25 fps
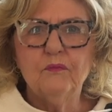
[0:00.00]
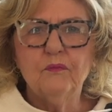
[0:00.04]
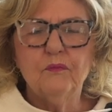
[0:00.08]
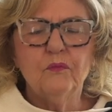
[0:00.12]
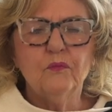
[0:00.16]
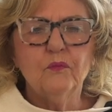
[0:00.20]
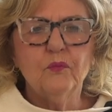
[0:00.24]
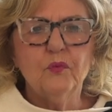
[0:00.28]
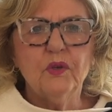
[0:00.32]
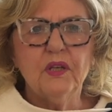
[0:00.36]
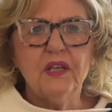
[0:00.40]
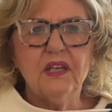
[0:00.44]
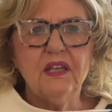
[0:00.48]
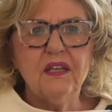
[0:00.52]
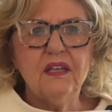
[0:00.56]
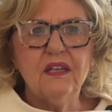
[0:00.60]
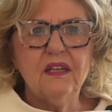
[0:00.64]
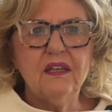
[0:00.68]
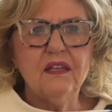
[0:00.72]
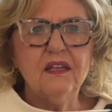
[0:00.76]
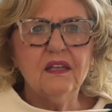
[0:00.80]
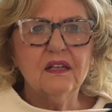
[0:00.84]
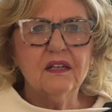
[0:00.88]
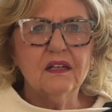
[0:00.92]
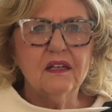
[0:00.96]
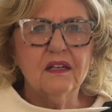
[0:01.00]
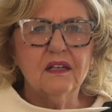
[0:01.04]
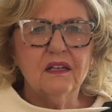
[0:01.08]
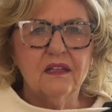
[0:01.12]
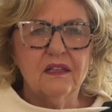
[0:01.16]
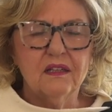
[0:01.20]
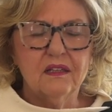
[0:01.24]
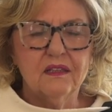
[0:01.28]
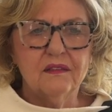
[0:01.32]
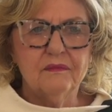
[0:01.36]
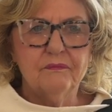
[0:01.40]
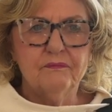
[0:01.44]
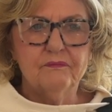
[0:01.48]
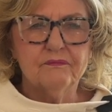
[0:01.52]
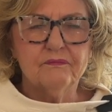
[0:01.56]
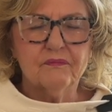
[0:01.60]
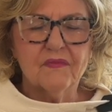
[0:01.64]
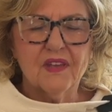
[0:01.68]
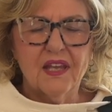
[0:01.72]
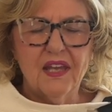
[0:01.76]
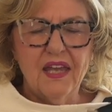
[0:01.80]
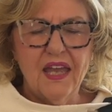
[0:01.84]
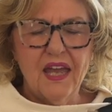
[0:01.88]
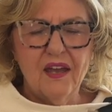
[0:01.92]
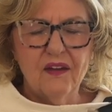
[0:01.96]
we
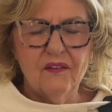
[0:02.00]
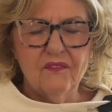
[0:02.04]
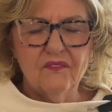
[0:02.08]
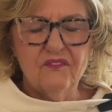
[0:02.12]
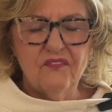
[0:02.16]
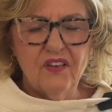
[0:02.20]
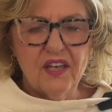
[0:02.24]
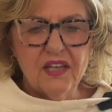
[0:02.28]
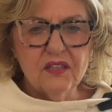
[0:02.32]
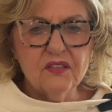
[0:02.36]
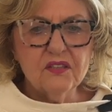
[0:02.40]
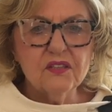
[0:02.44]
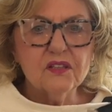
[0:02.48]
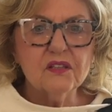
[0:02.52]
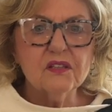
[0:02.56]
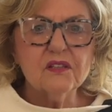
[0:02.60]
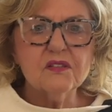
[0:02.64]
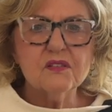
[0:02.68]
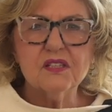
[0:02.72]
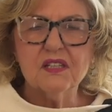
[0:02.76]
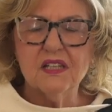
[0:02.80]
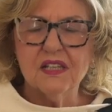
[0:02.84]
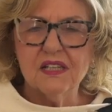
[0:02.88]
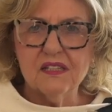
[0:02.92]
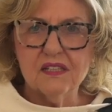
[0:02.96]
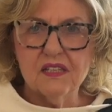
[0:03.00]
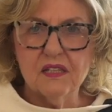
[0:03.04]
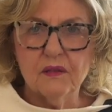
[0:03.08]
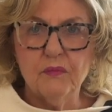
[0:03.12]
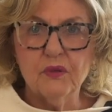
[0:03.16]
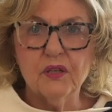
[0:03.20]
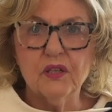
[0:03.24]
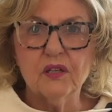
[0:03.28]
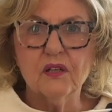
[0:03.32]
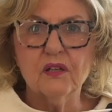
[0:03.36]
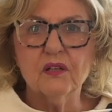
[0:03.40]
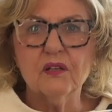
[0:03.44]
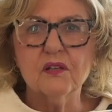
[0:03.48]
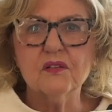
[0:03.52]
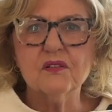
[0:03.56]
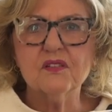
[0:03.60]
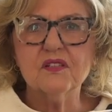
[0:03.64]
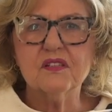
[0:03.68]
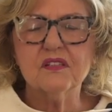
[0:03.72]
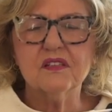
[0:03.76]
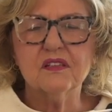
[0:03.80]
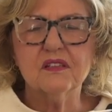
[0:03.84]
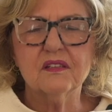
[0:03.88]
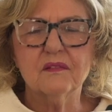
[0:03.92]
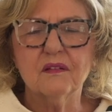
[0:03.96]
have vendors,
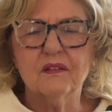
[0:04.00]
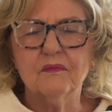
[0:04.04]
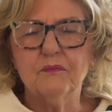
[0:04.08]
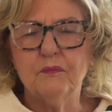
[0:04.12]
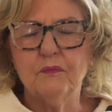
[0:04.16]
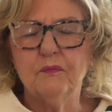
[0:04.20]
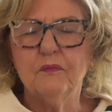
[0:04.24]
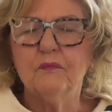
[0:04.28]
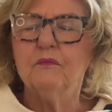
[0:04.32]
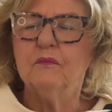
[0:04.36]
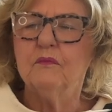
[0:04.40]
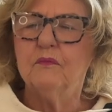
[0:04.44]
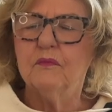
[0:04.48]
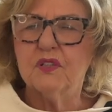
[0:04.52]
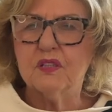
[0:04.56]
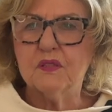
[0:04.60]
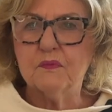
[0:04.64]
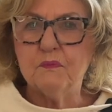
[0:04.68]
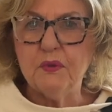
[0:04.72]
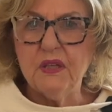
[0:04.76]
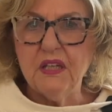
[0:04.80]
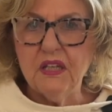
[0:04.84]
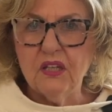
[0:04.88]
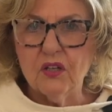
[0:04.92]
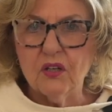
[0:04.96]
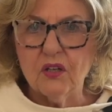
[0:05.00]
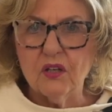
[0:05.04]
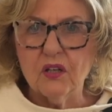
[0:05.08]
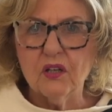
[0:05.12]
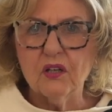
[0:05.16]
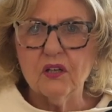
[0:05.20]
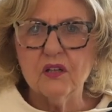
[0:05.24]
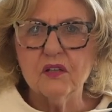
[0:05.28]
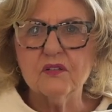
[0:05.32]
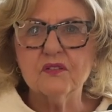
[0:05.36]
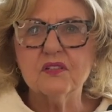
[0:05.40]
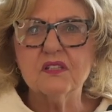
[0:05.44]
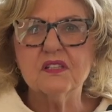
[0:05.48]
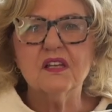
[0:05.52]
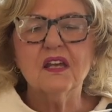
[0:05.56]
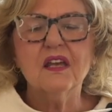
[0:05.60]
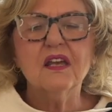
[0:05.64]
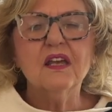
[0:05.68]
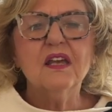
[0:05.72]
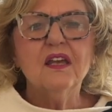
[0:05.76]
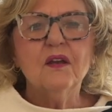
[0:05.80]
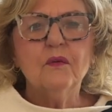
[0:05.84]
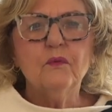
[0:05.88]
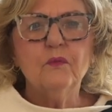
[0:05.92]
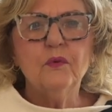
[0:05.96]
exhibitors, speakers.
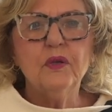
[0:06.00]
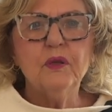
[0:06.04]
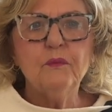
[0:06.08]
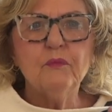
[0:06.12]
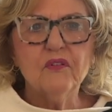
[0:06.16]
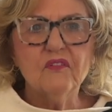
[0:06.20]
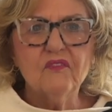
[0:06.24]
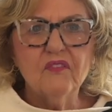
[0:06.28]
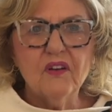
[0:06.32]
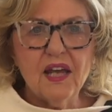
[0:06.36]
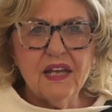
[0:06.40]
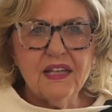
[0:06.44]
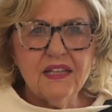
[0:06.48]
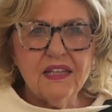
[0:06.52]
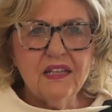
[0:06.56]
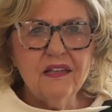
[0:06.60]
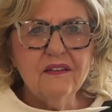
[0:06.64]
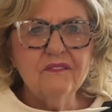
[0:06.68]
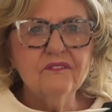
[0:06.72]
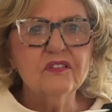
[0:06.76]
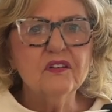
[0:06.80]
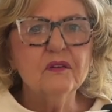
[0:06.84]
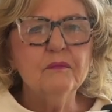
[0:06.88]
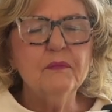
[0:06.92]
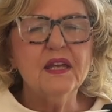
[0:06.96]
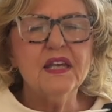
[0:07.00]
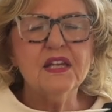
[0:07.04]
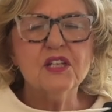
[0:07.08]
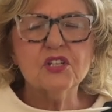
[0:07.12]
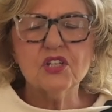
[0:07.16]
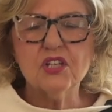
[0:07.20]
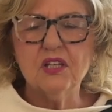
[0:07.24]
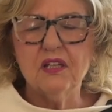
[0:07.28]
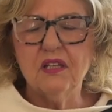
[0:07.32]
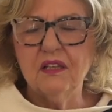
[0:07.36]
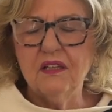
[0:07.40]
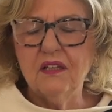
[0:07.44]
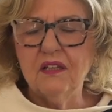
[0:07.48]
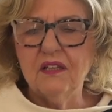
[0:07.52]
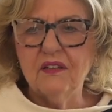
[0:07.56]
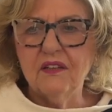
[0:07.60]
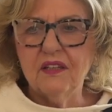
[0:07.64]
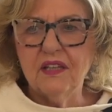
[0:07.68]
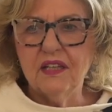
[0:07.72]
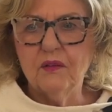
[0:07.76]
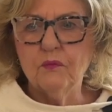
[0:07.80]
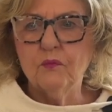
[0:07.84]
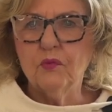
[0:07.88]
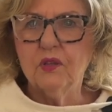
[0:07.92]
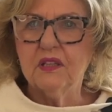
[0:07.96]
We provide information
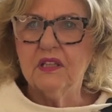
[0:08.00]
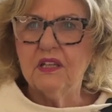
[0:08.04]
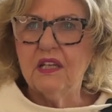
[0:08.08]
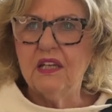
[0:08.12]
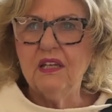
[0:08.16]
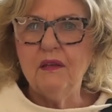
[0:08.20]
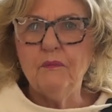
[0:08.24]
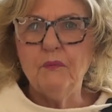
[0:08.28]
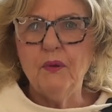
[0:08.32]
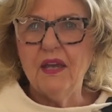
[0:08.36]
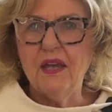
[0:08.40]
that would keep